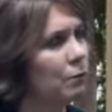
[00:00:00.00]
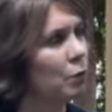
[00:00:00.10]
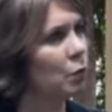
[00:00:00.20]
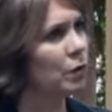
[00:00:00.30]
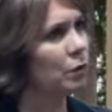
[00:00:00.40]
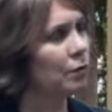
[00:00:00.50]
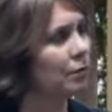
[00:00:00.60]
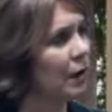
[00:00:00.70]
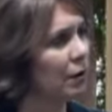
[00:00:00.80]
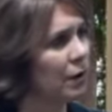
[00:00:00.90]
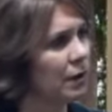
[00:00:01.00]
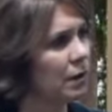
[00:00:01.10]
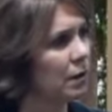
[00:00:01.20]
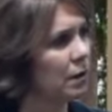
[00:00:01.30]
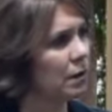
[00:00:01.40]
we're
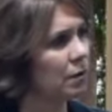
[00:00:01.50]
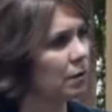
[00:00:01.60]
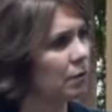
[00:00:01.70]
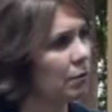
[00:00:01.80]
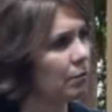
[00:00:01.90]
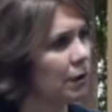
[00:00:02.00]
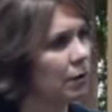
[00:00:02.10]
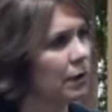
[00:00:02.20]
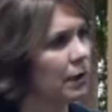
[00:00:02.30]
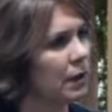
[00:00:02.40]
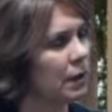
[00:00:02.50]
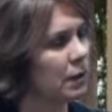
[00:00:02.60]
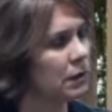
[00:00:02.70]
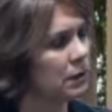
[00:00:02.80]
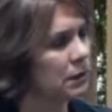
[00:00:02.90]
very, very
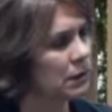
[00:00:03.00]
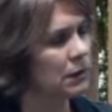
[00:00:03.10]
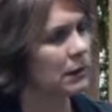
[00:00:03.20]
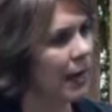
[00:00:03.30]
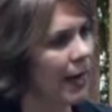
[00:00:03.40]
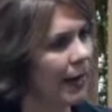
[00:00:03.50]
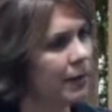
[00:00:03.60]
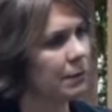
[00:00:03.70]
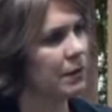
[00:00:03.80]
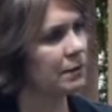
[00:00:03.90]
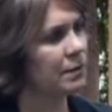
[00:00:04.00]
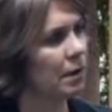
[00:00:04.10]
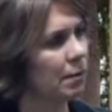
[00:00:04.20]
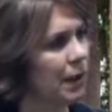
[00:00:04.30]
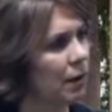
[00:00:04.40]
adamant
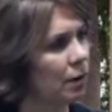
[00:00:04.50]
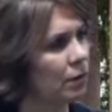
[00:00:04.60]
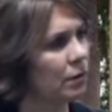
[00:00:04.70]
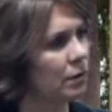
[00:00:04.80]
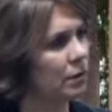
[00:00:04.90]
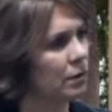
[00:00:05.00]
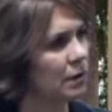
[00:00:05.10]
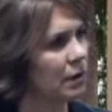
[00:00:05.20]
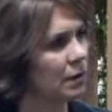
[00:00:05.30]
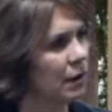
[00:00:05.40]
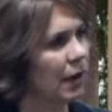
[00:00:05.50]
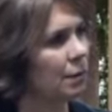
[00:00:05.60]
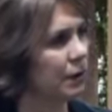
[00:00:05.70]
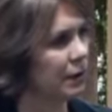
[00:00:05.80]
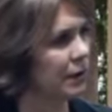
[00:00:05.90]
about the
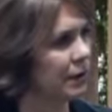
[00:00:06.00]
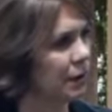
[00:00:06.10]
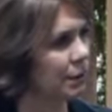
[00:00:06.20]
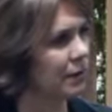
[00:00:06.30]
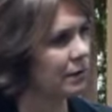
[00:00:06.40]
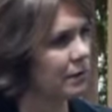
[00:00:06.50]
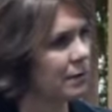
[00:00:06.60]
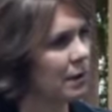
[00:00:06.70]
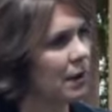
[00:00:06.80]
liability limits.